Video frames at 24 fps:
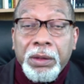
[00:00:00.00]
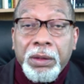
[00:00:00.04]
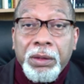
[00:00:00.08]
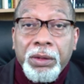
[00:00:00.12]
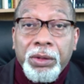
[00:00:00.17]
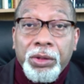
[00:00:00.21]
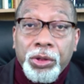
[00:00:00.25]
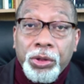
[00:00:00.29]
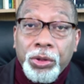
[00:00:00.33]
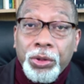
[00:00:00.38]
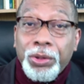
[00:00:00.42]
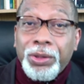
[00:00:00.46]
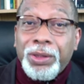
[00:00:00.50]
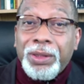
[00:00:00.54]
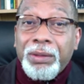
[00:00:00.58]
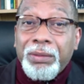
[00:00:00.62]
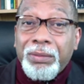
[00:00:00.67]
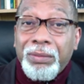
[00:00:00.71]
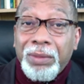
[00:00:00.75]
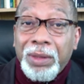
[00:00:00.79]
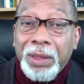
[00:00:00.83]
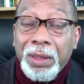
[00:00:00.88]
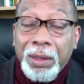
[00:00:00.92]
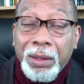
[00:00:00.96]

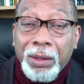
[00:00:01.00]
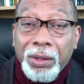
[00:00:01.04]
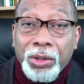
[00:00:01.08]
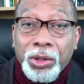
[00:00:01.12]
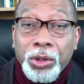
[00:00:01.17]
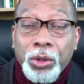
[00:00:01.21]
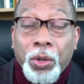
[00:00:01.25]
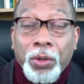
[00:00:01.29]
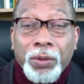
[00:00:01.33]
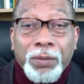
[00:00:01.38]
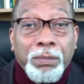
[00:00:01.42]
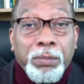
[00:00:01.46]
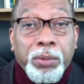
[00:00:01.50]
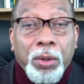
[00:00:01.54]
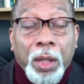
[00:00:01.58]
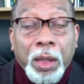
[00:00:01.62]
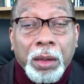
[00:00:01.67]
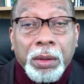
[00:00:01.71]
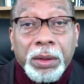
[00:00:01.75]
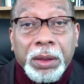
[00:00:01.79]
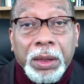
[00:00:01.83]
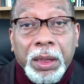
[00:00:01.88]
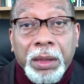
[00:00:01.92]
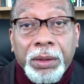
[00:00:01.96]
certain thought
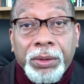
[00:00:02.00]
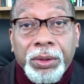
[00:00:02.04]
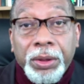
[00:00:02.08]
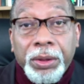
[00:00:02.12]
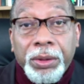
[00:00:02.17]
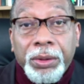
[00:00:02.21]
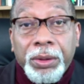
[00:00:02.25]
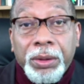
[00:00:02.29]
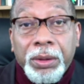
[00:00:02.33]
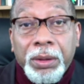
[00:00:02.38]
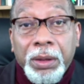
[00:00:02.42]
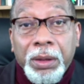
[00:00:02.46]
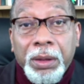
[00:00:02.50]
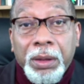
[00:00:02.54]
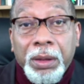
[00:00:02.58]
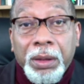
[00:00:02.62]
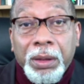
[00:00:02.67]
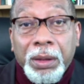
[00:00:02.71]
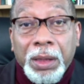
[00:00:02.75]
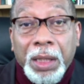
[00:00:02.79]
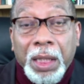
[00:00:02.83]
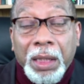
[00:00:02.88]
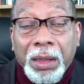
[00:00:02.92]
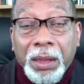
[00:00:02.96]
processes
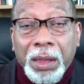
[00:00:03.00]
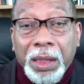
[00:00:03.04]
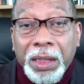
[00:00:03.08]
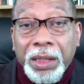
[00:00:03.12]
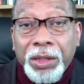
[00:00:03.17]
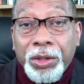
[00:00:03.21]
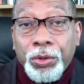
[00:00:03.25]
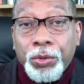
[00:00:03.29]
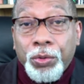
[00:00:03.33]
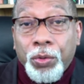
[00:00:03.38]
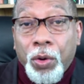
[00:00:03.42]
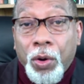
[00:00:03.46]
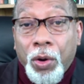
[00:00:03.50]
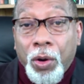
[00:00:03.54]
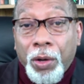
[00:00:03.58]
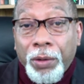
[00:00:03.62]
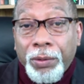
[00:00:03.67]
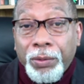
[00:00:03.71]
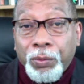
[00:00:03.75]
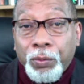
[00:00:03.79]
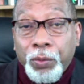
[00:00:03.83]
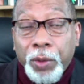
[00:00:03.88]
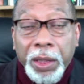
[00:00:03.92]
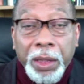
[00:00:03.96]
that later
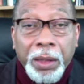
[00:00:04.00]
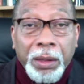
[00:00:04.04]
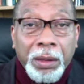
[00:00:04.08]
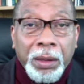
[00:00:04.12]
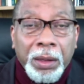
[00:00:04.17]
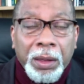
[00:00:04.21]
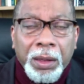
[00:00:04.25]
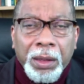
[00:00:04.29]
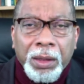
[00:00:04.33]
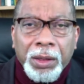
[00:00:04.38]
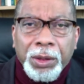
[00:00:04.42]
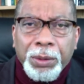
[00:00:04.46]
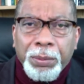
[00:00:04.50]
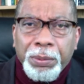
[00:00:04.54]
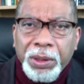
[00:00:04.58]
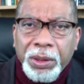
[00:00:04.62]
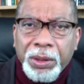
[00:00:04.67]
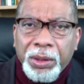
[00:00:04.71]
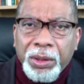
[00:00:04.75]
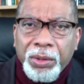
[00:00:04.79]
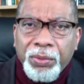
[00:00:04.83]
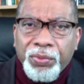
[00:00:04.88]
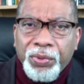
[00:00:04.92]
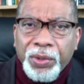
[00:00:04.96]
on, when
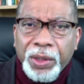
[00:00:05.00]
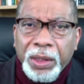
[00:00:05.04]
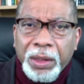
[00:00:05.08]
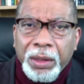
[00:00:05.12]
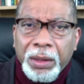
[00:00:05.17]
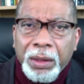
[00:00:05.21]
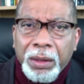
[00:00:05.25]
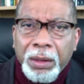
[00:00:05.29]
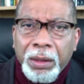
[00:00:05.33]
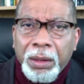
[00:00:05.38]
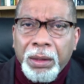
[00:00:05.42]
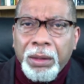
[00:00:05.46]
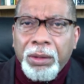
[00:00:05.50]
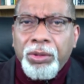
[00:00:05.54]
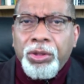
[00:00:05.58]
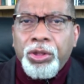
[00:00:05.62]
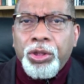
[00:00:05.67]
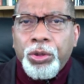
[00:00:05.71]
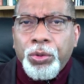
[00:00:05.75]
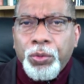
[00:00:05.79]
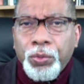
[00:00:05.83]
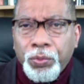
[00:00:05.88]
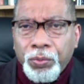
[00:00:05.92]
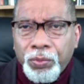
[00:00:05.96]
specific
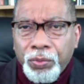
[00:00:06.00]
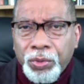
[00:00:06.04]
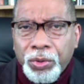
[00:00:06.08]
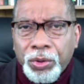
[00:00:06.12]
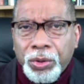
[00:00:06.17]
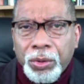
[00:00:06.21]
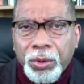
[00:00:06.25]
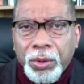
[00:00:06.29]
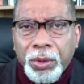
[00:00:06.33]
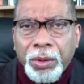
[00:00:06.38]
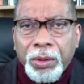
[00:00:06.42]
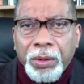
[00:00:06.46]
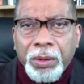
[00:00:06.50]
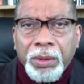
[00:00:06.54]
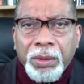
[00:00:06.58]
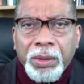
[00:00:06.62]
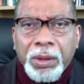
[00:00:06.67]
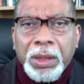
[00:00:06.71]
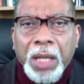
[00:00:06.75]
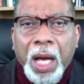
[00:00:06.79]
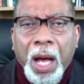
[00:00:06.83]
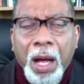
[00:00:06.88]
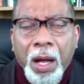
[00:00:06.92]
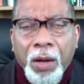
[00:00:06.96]
tunes or
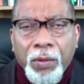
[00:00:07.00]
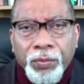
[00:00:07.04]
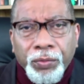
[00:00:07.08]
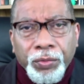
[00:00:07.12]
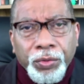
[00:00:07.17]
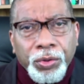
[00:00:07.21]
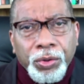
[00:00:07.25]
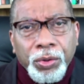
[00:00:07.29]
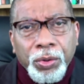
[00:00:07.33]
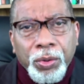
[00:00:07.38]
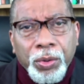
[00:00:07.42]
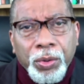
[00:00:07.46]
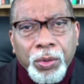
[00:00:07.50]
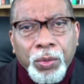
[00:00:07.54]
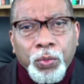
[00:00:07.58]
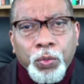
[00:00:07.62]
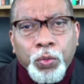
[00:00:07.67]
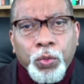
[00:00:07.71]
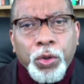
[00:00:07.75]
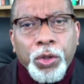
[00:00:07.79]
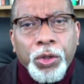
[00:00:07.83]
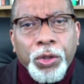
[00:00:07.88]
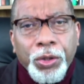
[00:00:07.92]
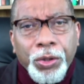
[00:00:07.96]
sounds or
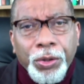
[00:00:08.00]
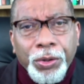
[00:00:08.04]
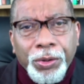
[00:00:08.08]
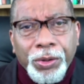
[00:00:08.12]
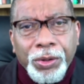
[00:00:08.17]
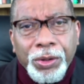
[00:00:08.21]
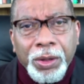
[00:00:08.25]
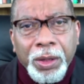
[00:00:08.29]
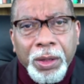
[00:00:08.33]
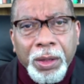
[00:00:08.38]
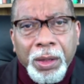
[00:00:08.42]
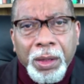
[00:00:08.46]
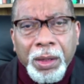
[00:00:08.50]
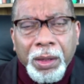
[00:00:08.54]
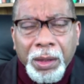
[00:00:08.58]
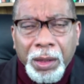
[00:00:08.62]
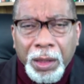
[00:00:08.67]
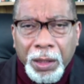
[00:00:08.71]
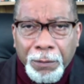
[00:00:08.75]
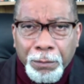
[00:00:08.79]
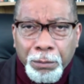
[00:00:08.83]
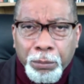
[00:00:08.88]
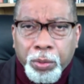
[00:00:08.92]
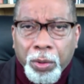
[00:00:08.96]
words
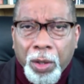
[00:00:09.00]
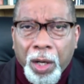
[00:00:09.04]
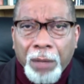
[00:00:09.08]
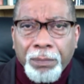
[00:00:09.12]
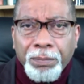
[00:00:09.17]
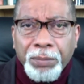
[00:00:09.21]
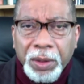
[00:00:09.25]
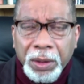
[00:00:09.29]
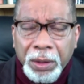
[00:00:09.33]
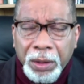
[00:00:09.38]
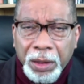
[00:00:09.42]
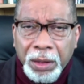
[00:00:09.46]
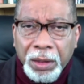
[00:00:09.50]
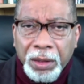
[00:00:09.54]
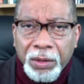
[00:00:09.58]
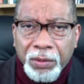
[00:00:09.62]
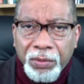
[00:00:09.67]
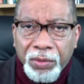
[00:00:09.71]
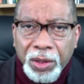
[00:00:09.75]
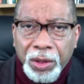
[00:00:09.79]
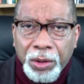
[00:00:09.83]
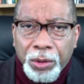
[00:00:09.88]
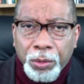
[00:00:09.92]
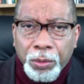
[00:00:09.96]
can prompt an
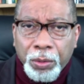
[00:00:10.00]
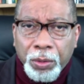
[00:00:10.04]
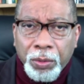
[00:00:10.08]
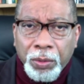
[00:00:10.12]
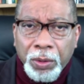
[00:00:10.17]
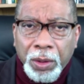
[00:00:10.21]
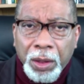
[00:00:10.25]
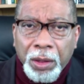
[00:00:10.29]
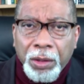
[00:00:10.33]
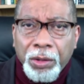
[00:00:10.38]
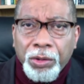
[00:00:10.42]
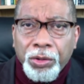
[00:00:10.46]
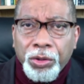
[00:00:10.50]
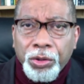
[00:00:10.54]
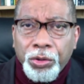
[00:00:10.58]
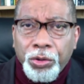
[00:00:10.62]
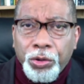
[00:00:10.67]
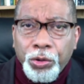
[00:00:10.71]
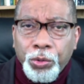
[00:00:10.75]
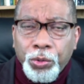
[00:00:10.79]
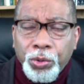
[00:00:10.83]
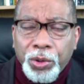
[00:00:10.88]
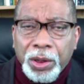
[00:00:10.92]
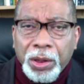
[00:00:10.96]
individual to
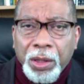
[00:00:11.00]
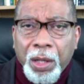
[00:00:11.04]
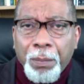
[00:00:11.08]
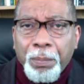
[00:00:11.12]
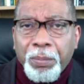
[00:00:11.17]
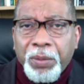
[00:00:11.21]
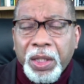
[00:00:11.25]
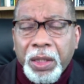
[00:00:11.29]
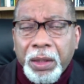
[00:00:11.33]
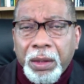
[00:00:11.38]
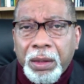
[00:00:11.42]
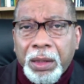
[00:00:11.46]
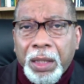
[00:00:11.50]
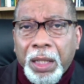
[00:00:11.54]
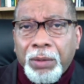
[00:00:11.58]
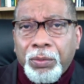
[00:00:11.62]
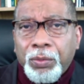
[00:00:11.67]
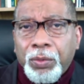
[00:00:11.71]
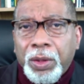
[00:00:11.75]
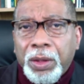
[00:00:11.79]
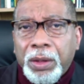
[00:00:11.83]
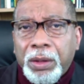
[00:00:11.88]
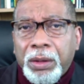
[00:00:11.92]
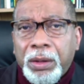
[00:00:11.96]
do something that
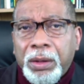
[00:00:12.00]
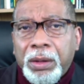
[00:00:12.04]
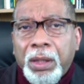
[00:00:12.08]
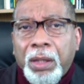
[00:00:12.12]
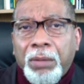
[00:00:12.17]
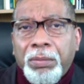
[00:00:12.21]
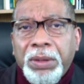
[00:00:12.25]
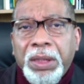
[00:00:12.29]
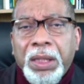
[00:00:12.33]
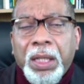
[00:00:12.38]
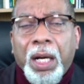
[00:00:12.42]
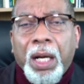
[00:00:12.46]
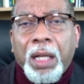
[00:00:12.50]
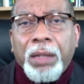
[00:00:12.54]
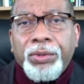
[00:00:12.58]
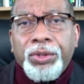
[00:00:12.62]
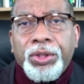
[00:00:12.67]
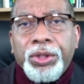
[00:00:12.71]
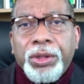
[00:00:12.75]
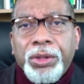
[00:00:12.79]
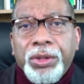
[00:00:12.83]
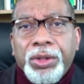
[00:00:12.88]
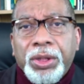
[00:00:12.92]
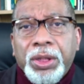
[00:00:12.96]
was
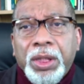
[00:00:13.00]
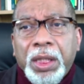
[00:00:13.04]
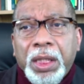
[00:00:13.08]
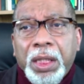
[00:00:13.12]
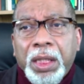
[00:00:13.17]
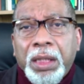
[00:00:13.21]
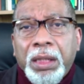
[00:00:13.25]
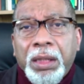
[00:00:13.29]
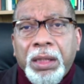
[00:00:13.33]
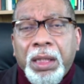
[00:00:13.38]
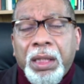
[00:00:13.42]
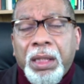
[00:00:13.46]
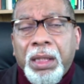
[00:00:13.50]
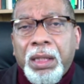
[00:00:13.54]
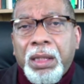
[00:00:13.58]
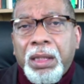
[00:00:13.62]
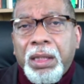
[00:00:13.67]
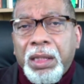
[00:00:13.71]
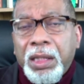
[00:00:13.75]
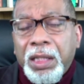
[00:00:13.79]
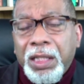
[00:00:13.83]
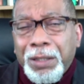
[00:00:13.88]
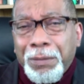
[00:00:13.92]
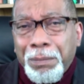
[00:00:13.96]
subconsciously
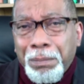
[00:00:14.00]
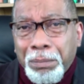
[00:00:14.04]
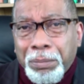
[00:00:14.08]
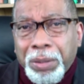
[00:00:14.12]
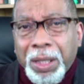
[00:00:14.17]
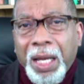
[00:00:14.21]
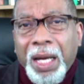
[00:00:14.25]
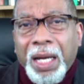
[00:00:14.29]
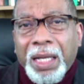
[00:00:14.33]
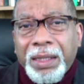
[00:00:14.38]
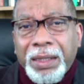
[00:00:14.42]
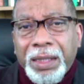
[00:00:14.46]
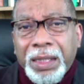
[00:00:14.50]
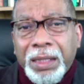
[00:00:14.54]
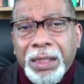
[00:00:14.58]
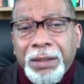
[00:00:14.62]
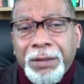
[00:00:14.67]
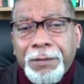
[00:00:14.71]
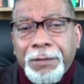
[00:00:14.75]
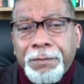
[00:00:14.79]
implanted.